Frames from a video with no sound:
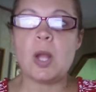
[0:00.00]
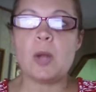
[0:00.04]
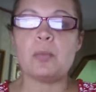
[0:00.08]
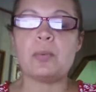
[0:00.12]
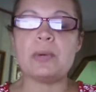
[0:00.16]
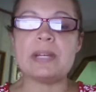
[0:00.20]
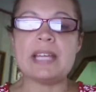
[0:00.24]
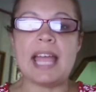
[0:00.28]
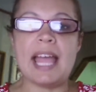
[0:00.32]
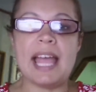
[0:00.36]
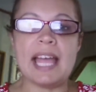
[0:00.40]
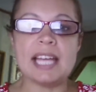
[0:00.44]

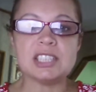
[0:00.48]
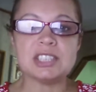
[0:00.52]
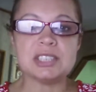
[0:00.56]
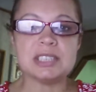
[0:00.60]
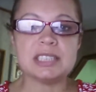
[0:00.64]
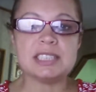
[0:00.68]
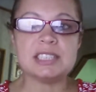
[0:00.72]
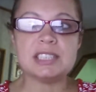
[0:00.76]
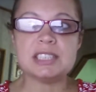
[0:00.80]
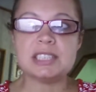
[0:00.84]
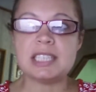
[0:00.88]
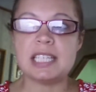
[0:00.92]

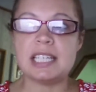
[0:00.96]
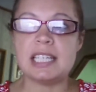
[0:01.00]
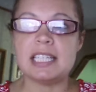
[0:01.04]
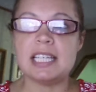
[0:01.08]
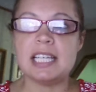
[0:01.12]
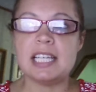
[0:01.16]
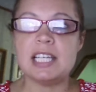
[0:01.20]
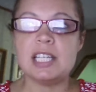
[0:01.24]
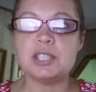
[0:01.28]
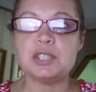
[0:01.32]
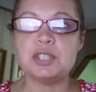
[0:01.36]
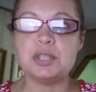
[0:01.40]
Reactions
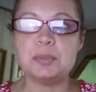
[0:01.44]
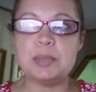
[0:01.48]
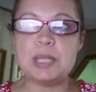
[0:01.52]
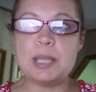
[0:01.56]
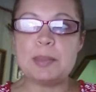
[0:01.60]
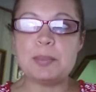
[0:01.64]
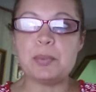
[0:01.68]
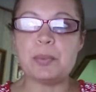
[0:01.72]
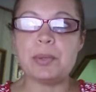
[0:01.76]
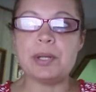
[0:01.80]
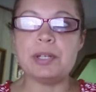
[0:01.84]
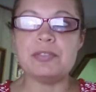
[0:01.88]
to
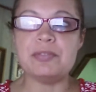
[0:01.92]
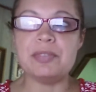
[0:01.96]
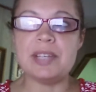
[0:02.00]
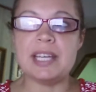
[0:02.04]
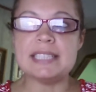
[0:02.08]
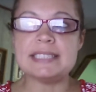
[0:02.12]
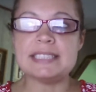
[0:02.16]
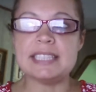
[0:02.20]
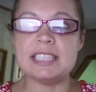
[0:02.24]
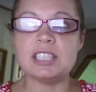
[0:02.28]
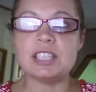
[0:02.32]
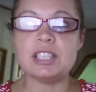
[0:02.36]
people and
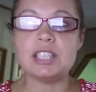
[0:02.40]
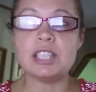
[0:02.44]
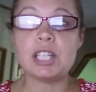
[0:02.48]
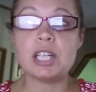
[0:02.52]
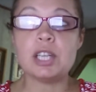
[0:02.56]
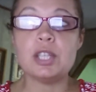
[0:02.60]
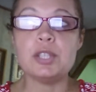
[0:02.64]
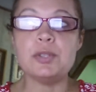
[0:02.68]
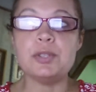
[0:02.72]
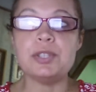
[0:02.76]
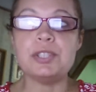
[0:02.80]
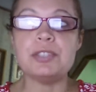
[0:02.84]
events
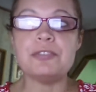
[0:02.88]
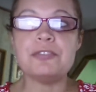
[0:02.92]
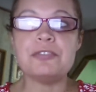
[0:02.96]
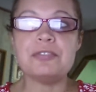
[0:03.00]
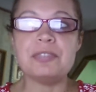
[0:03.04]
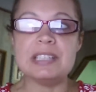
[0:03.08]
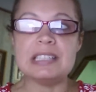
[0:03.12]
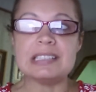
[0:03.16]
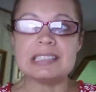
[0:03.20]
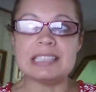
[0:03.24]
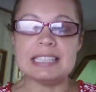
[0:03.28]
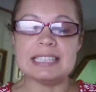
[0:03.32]
include the
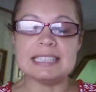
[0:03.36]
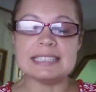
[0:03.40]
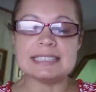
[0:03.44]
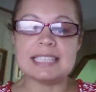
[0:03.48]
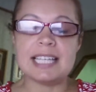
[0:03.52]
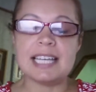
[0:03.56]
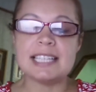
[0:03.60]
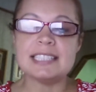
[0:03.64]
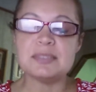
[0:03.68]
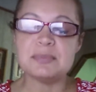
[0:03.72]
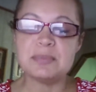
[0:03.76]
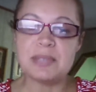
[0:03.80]
feelings
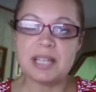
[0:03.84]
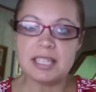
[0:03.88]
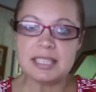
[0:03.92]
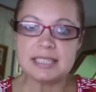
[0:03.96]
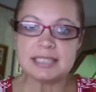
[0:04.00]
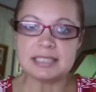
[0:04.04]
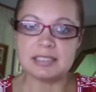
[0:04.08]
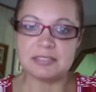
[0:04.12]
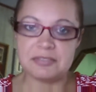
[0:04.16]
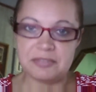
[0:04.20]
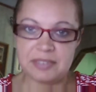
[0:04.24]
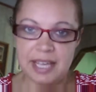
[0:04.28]
as well
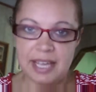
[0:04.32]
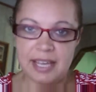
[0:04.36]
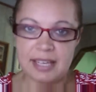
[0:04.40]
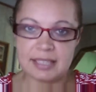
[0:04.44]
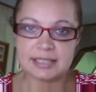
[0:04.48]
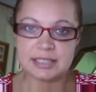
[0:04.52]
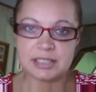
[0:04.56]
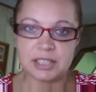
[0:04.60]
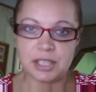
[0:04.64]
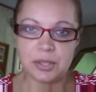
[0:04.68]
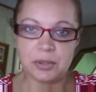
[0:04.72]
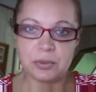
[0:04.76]
as the
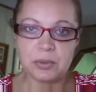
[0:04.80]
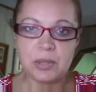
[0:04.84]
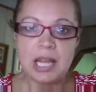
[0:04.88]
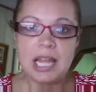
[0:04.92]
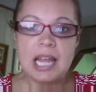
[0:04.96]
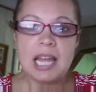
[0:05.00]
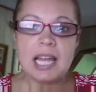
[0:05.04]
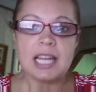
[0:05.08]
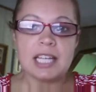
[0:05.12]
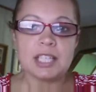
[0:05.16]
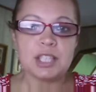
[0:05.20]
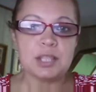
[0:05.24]
facts. So
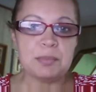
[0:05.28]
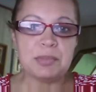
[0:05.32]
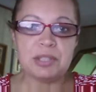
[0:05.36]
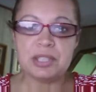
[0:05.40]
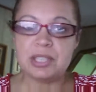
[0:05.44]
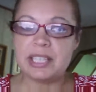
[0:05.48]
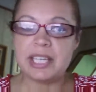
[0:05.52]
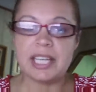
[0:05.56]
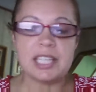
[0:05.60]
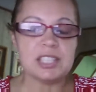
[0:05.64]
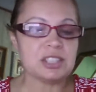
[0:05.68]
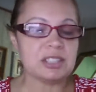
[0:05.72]

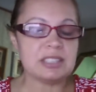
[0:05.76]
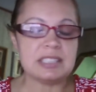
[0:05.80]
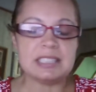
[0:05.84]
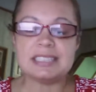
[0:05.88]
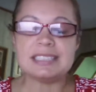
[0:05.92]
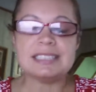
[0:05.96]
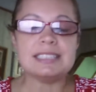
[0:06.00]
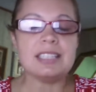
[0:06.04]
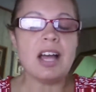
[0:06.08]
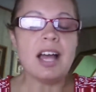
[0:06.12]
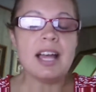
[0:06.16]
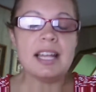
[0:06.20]
communication
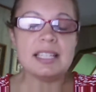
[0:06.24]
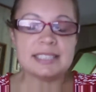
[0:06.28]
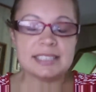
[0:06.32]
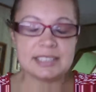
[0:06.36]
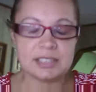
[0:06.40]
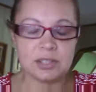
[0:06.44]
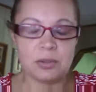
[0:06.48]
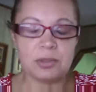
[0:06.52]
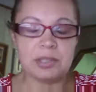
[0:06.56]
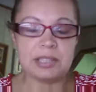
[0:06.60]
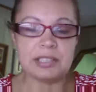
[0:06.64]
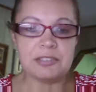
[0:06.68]
is not
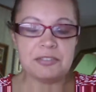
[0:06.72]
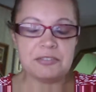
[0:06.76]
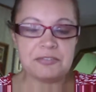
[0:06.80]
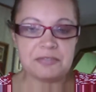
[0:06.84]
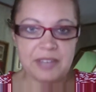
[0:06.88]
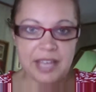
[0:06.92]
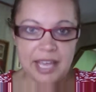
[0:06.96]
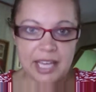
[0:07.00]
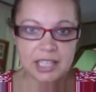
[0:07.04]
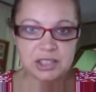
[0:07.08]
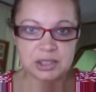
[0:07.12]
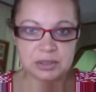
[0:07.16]
solely
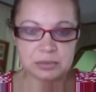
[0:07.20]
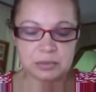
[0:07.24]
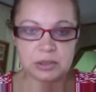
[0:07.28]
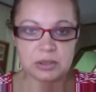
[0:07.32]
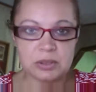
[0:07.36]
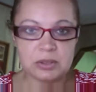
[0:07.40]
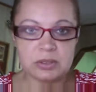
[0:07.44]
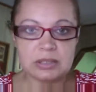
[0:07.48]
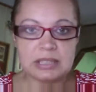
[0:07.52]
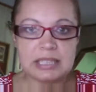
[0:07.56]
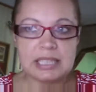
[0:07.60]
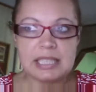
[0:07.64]

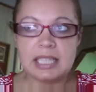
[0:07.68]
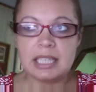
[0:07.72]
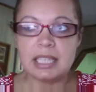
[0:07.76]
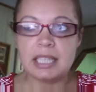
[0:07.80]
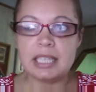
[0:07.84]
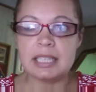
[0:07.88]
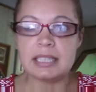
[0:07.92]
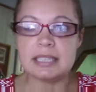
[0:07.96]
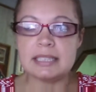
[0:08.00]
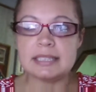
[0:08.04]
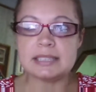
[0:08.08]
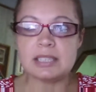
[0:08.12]
factual.
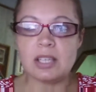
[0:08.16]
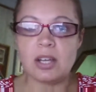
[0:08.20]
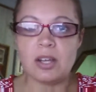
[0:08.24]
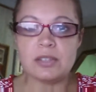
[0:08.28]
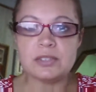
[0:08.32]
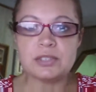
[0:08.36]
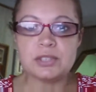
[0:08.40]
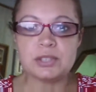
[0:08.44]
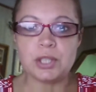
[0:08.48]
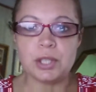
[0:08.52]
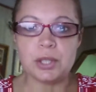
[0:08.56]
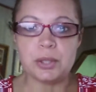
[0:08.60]
It is
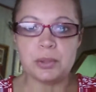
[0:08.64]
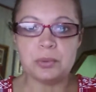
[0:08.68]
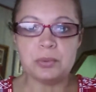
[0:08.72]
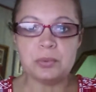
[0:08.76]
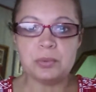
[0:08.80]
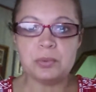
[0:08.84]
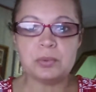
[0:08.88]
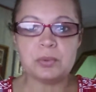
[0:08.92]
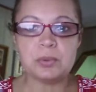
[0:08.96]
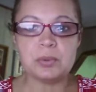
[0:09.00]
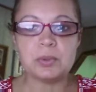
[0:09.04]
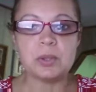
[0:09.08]
also
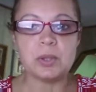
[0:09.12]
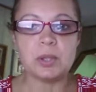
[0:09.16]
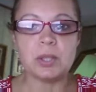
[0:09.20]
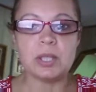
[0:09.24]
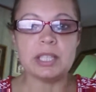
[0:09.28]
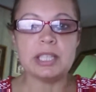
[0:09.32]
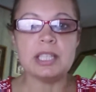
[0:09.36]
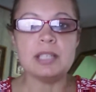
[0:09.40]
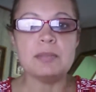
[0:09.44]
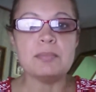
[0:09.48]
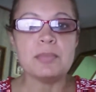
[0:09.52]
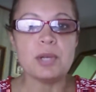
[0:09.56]

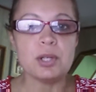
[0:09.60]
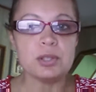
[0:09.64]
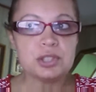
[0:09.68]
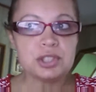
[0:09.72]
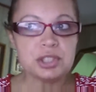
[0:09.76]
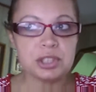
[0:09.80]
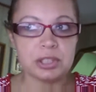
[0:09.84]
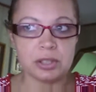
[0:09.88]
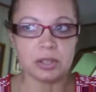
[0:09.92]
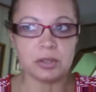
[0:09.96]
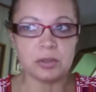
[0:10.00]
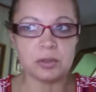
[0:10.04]

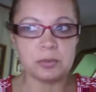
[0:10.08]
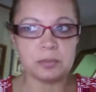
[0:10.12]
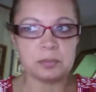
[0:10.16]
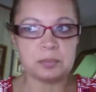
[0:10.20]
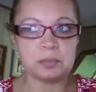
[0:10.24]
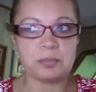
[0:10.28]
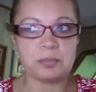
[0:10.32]
emotional.